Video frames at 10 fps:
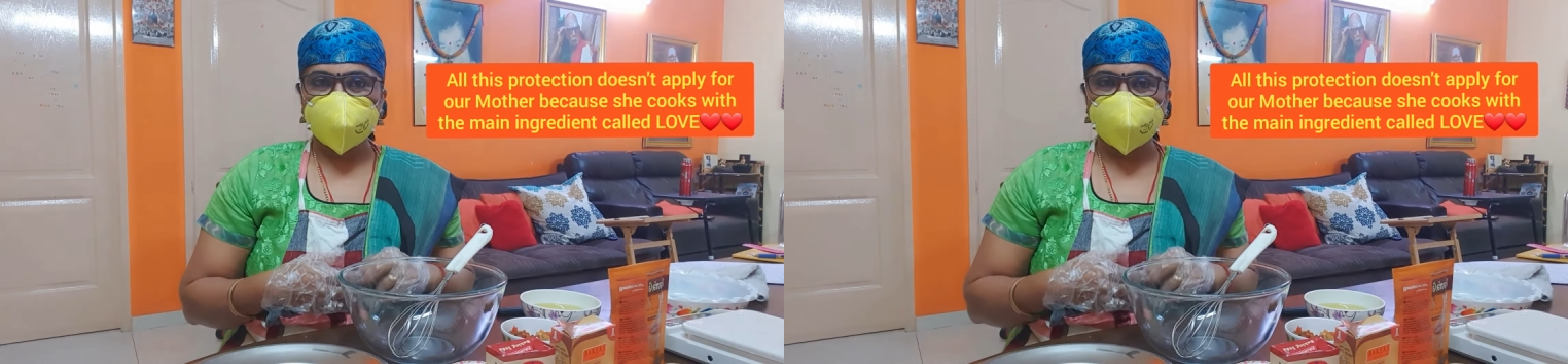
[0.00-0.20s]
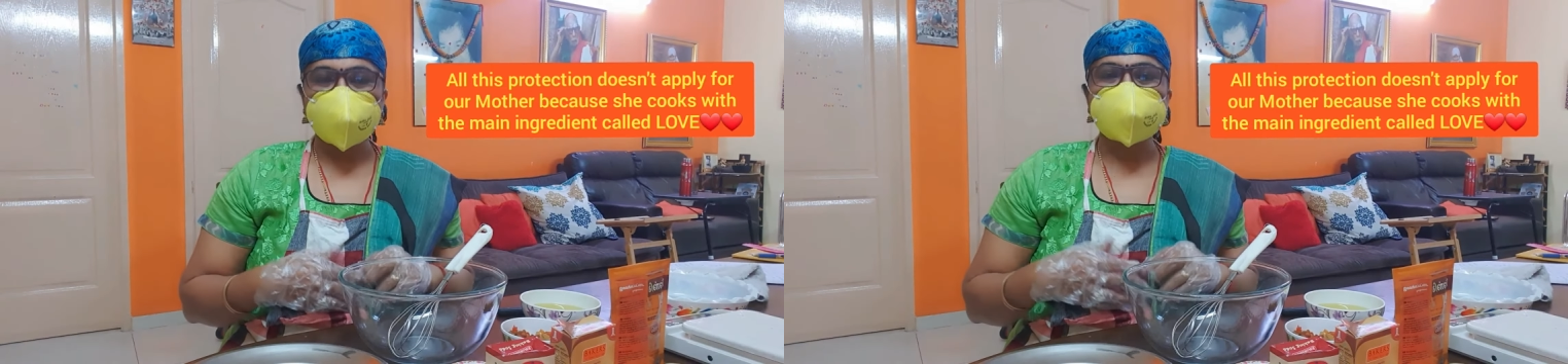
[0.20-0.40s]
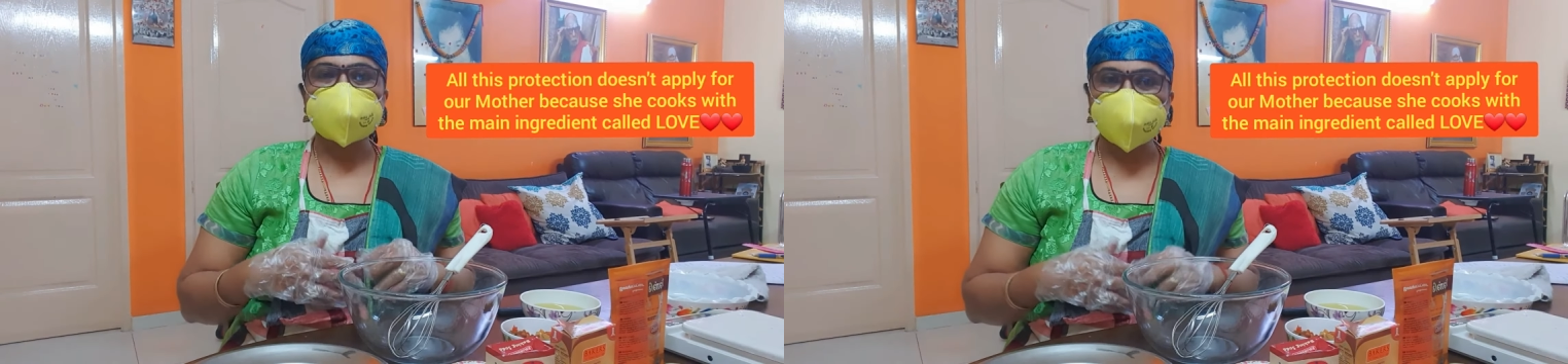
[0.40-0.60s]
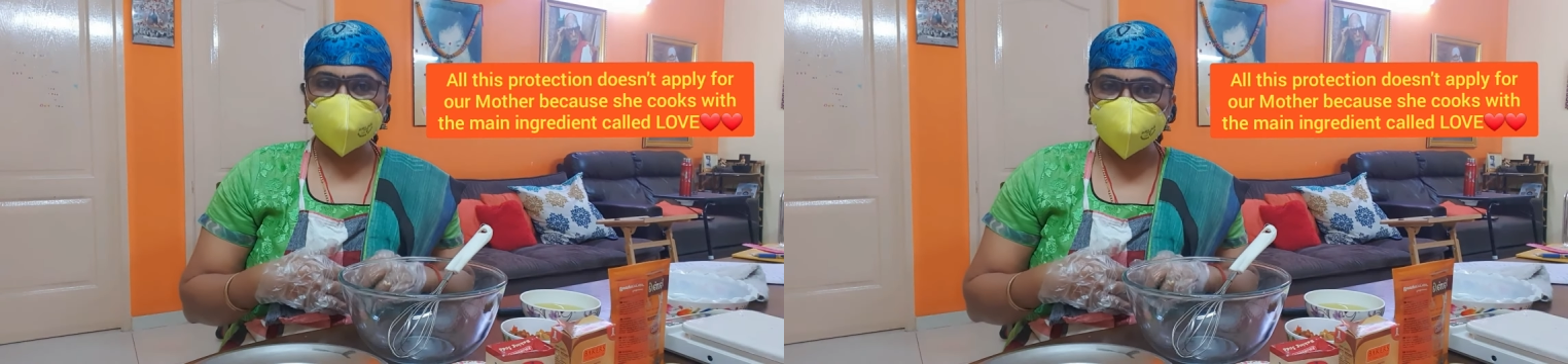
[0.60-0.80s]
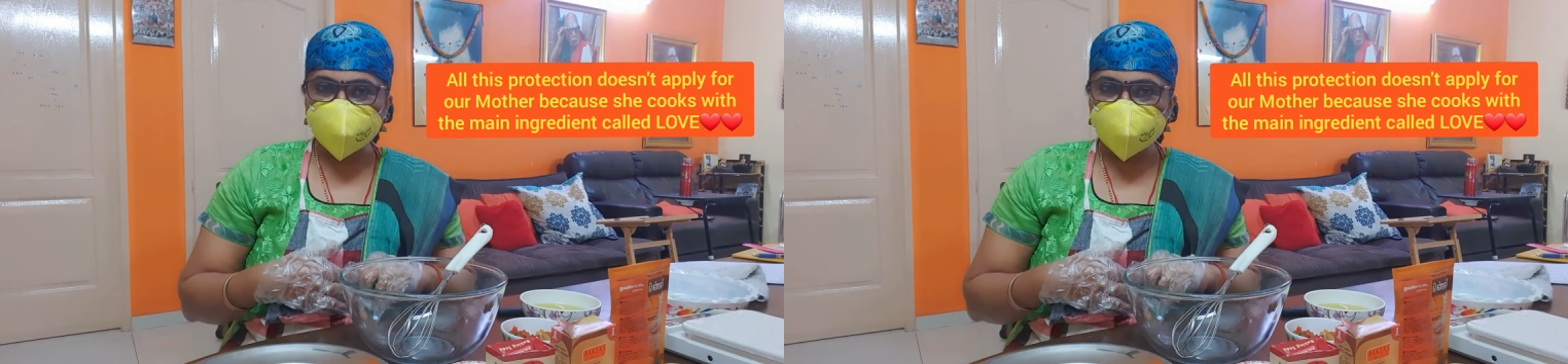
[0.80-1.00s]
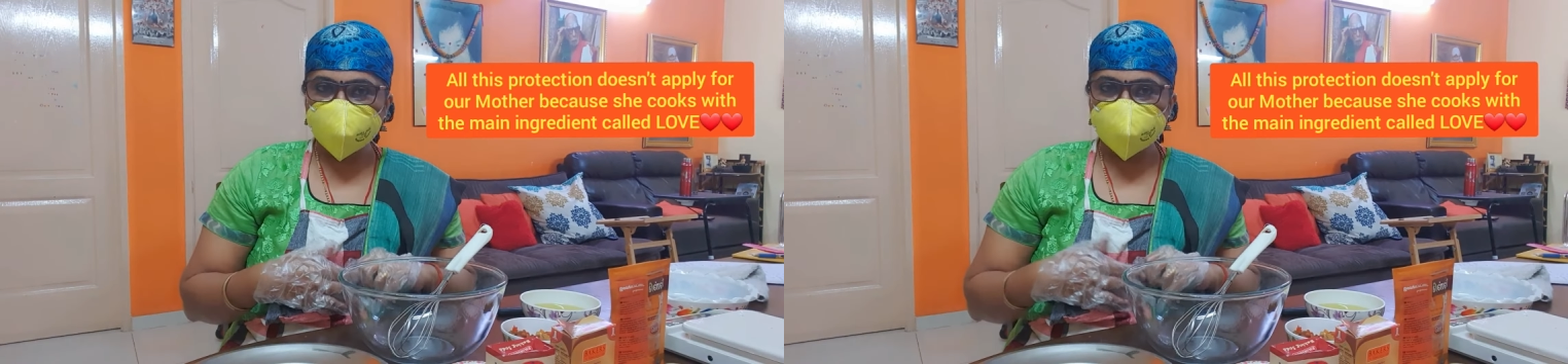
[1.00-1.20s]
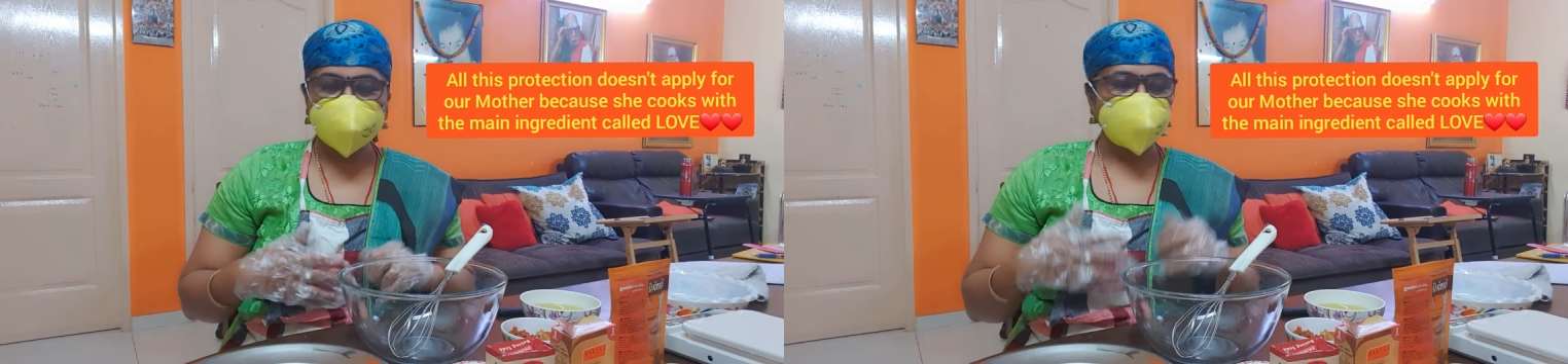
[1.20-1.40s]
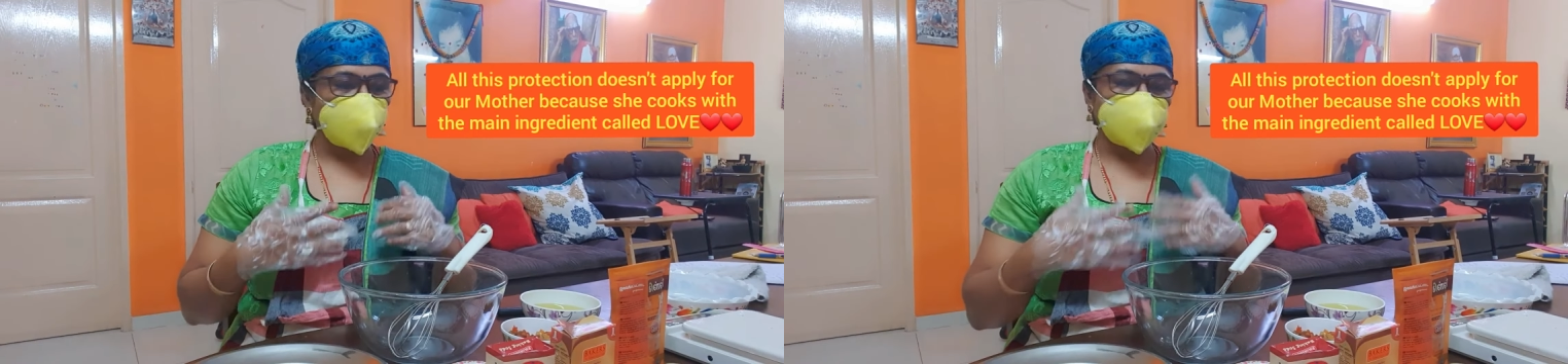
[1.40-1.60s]
your saliva
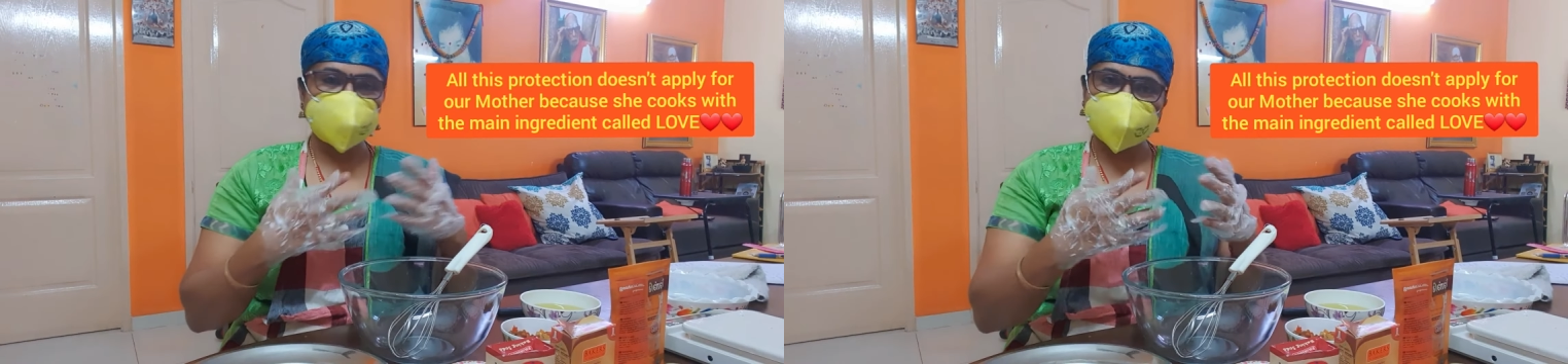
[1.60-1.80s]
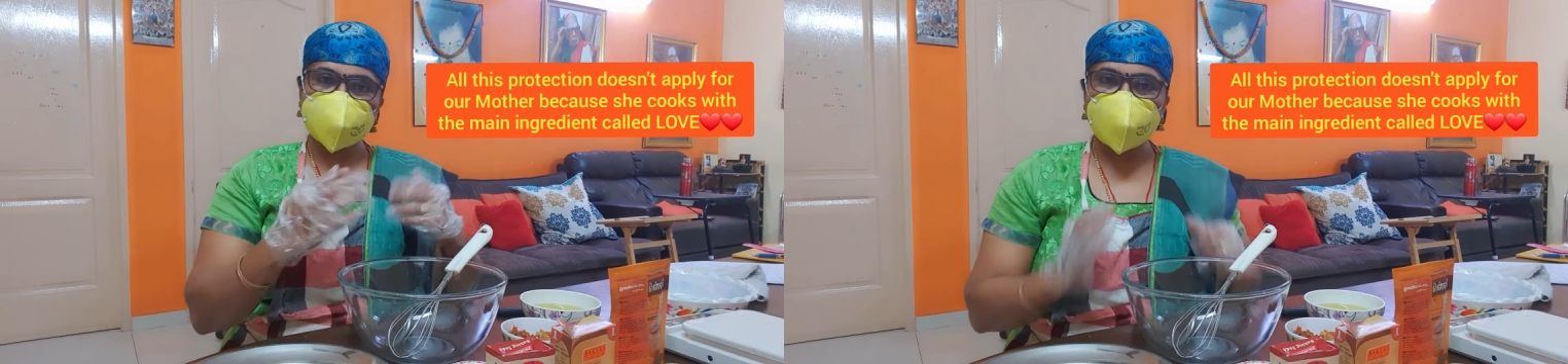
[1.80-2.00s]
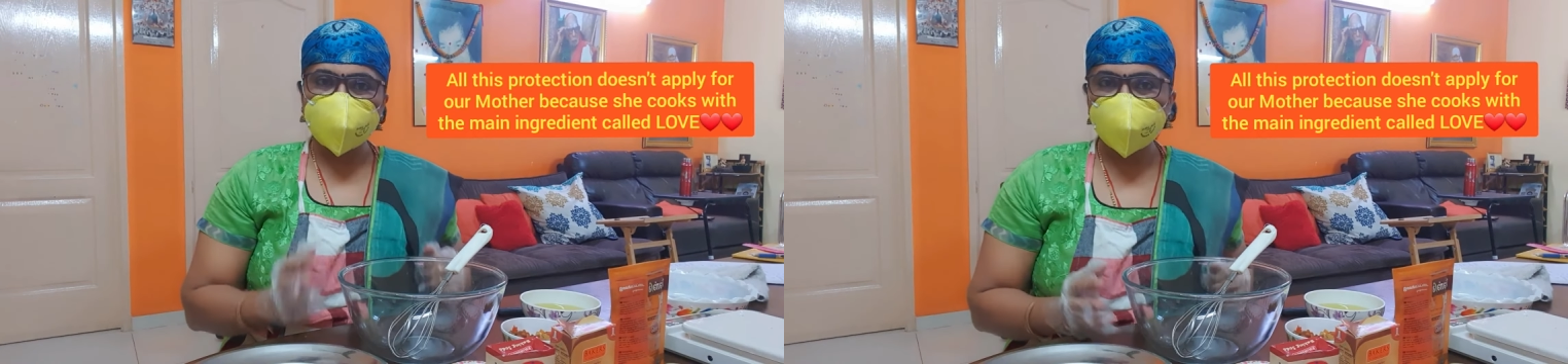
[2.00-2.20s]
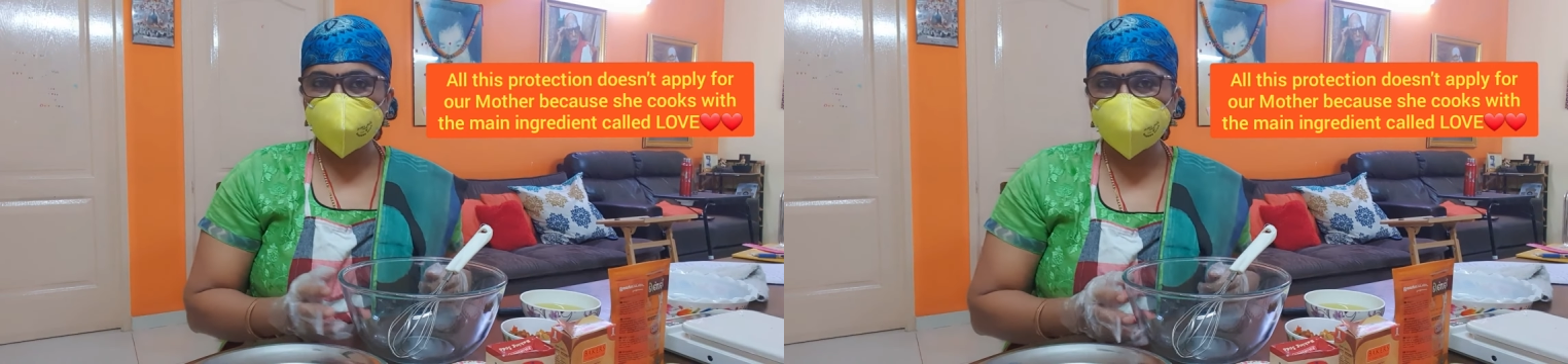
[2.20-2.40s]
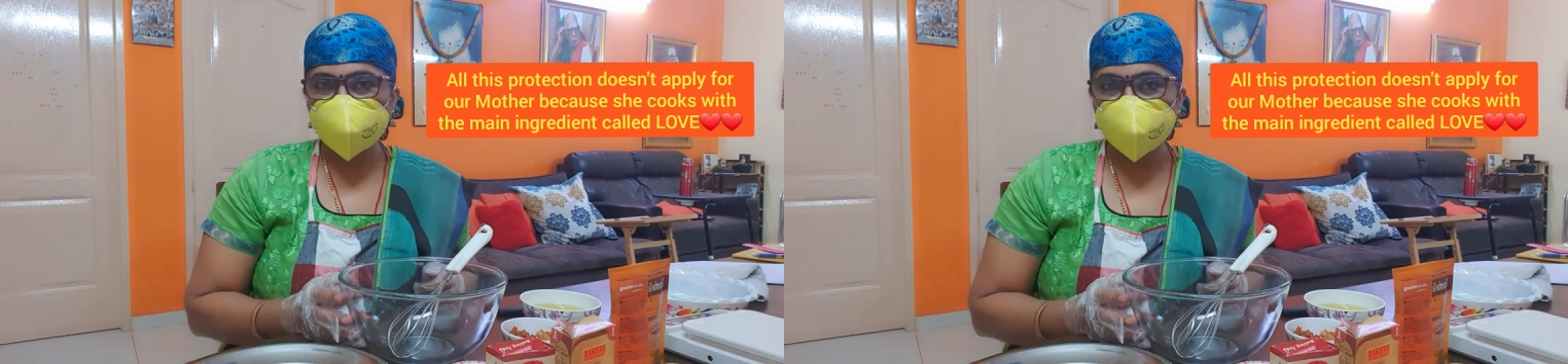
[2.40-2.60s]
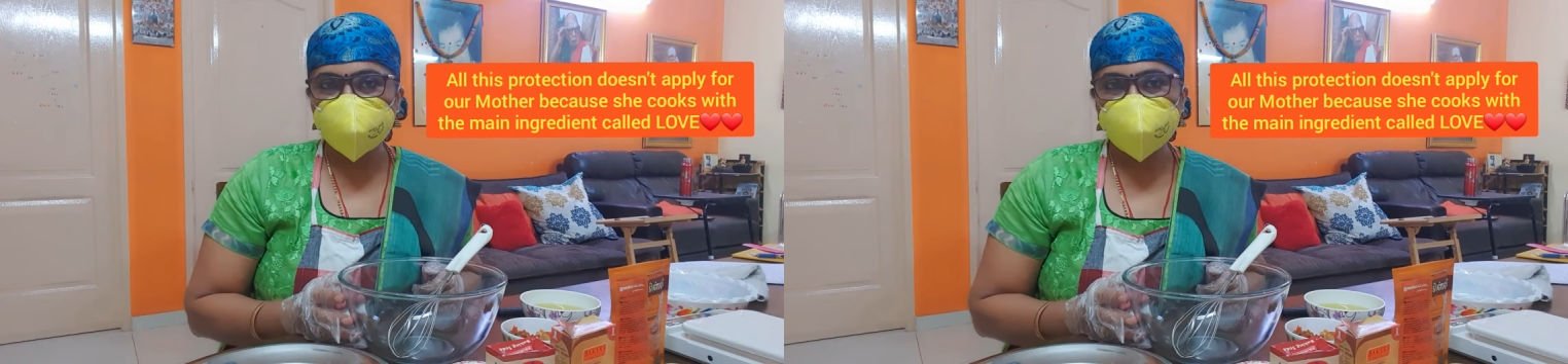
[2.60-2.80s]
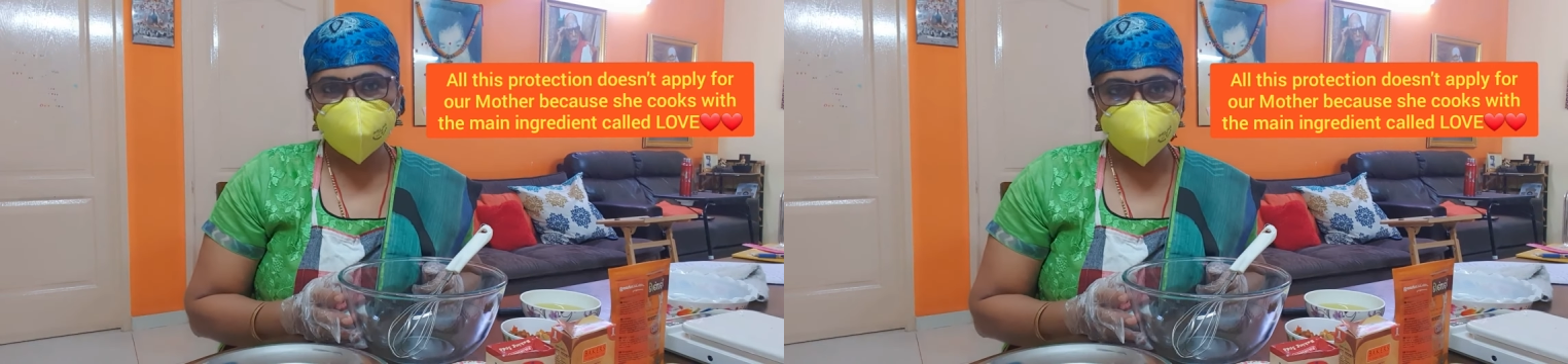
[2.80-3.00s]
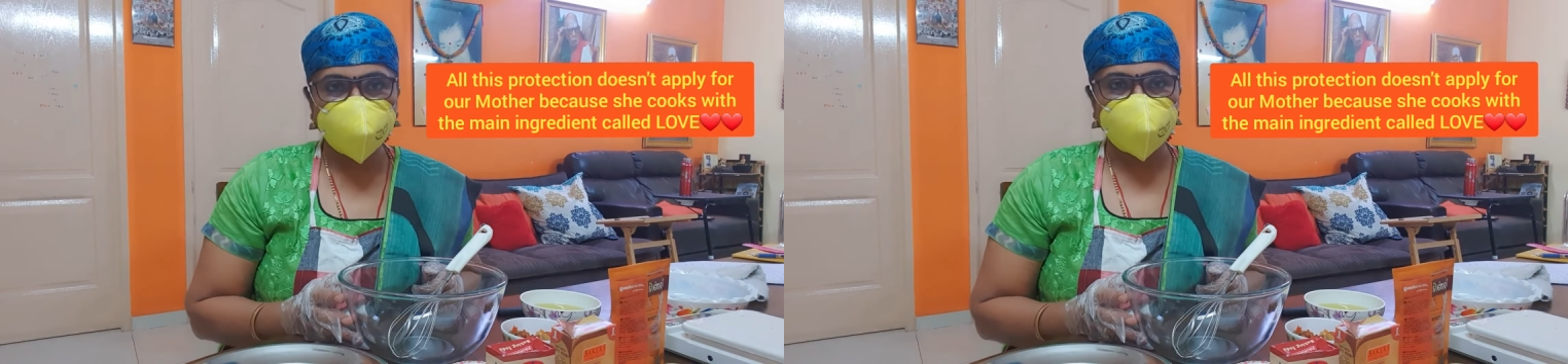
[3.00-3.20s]
doesn't go into the
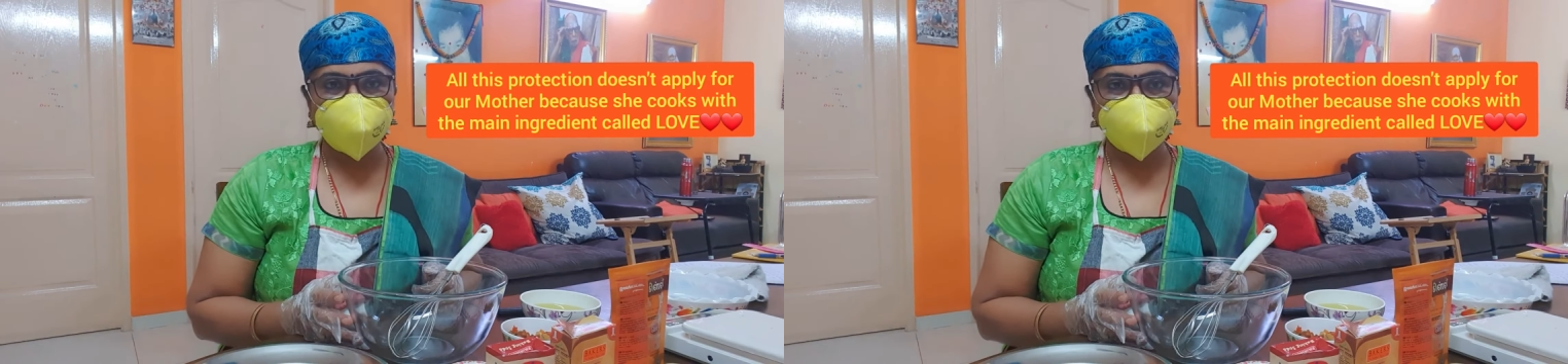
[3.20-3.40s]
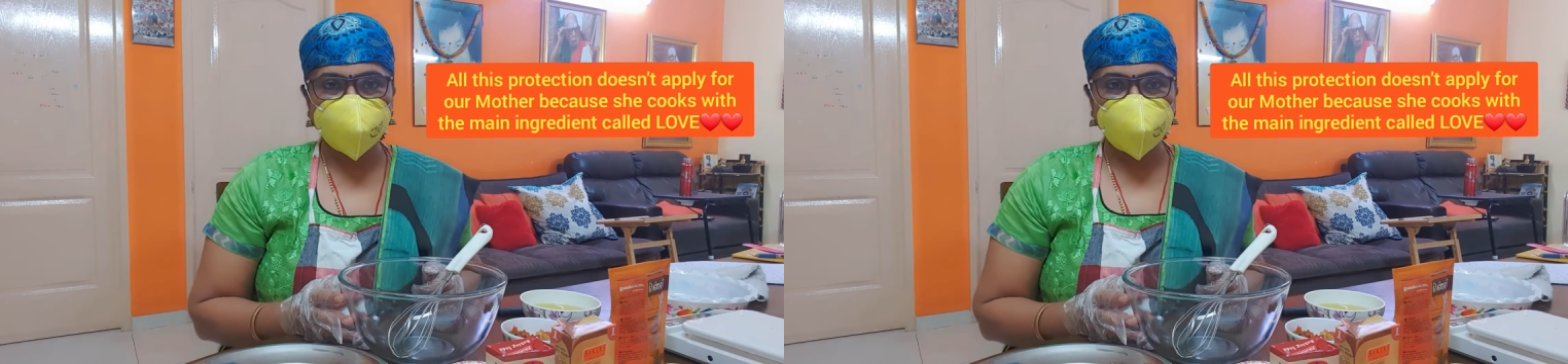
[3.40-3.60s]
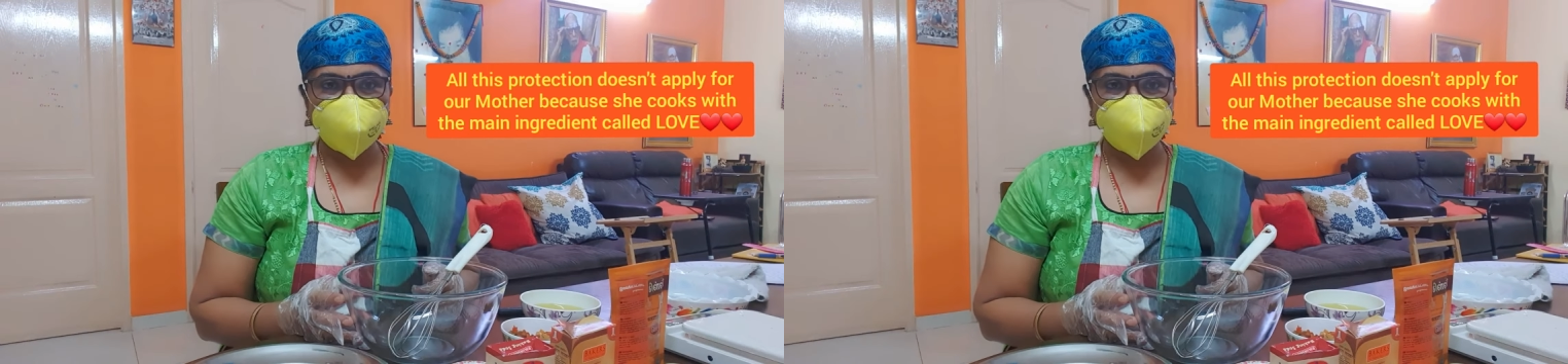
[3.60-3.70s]
food. Okay,